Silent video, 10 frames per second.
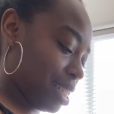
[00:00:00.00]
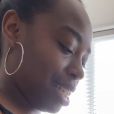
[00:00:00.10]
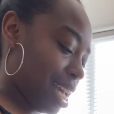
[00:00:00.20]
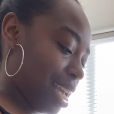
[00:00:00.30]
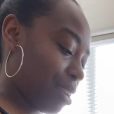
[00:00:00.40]

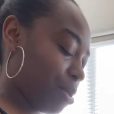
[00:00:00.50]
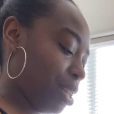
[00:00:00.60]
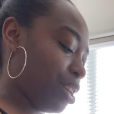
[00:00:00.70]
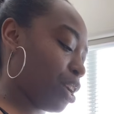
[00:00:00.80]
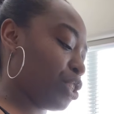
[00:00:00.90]
like really
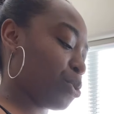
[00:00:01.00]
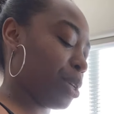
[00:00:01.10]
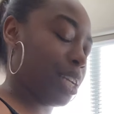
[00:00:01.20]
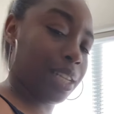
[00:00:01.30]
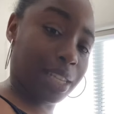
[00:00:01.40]

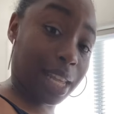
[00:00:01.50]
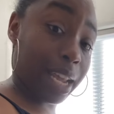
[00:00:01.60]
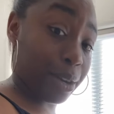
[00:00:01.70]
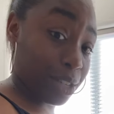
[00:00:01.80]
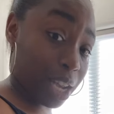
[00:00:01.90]
nurturing the
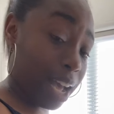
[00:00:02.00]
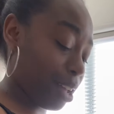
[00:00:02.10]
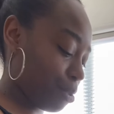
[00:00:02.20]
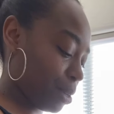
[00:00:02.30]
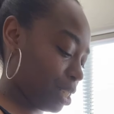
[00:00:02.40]
inner
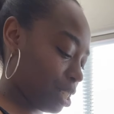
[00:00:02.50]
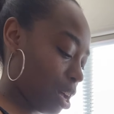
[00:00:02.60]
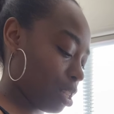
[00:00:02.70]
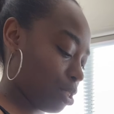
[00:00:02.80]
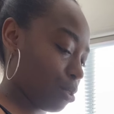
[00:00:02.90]
child, which is
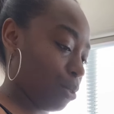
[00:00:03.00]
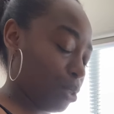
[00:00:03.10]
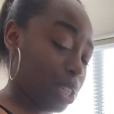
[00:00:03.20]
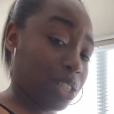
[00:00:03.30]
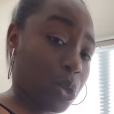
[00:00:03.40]
also
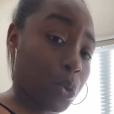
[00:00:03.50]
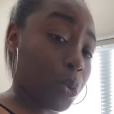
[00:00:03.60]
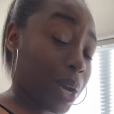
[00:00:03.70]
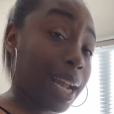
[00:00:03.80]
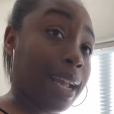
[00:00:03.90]
just so
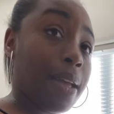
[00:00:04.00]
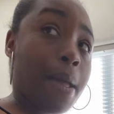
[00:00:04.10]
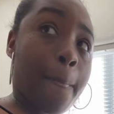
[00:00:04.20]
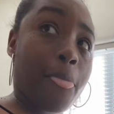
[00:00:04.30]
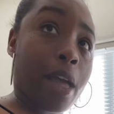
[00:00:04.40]
great.
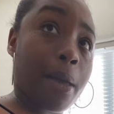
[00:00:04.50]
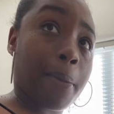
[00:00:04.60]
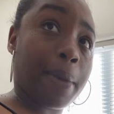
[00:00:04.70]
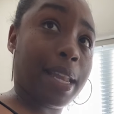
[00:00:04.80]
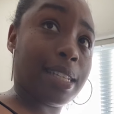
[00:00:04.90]

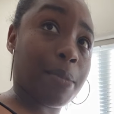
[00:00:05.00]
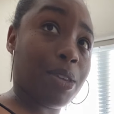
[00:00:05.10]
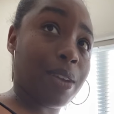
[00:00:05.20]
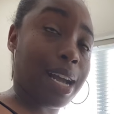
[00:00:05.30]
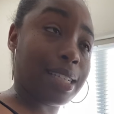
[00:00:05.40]
Um, and some of you
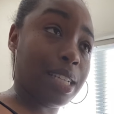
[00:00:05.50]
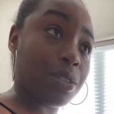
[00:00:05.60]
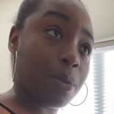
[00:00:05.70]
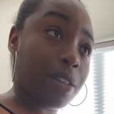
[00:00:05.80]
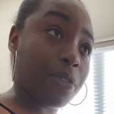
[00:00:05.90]
guys need to
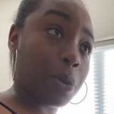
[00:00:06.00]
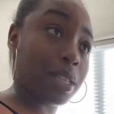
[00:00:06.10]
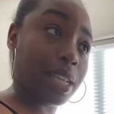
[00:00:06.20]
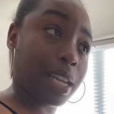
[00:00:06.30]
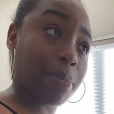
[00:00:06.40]
really focus
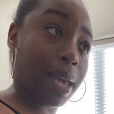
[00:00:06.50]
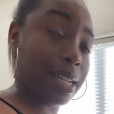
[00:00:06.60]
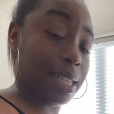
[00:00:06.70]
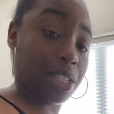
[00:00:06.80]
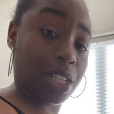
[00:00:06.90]
in and pay
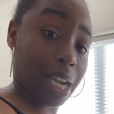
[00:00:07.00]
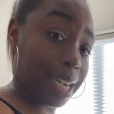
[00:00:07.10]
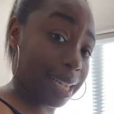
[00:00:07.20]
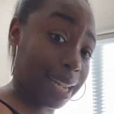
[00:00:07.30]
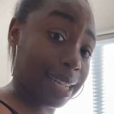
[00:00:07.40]
attention to your
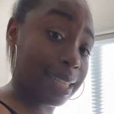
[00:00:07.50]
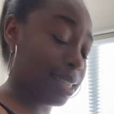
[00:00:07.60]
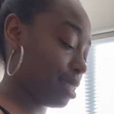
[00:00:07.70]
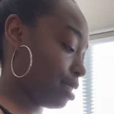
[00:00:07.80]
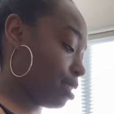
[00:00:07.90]
kids
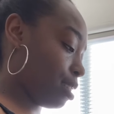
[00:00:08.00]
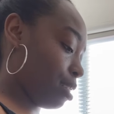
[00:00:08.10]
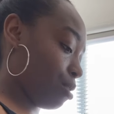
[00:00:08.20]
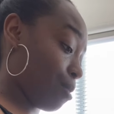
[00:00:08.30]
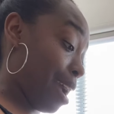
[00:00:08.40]

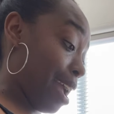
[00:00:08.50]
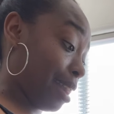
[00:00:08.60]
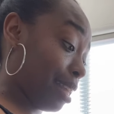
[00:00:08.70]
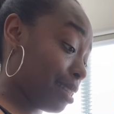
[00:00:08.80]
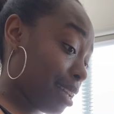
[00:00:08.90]
right at
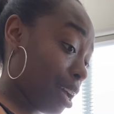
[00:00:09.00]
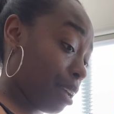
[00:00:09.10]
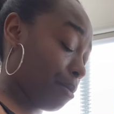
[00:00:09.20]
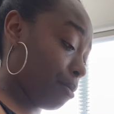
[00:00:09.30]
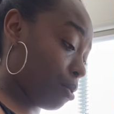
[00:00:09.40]
this
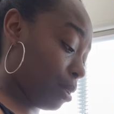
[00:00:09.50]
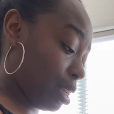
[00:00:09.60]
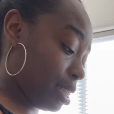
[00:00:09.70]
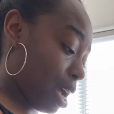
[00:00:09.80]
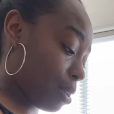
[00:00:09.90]
time with the
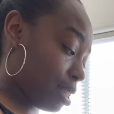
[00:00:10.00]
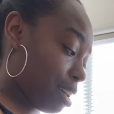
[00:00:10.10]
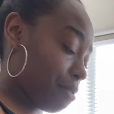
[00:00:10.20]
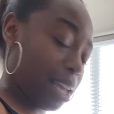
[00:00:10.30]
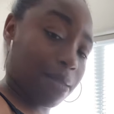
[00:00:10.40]
child
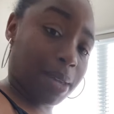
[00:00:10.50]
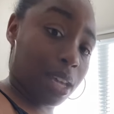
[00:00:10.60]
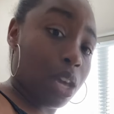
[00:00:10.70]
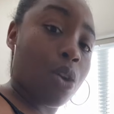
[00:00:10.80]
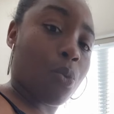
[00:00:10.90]
love. They could be
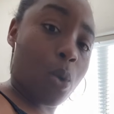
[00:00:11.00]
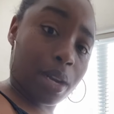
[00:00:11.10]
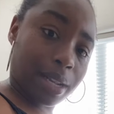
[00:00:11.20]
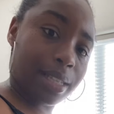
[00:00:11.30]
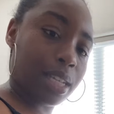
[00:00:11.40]

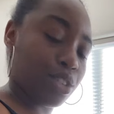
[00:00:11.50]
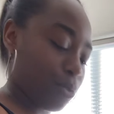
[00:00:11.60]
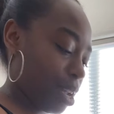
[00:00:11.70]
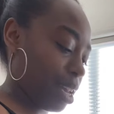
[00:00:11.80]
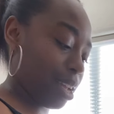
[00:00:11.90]
wanting attention
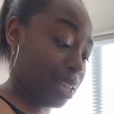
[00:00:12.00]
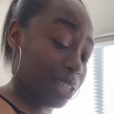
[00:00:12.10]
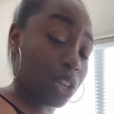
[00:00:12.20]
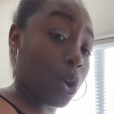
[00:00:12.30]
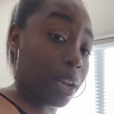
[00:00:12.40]
right now. You need
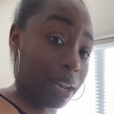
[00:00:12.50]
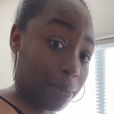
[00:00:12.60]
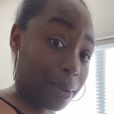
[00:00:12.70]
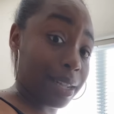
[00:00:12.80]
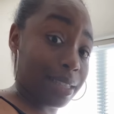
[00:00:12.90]
to go ahead and
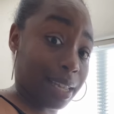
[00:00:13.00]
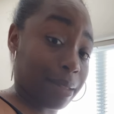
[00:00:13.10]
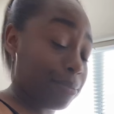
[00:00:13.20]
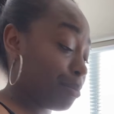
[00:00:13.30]
embrace them.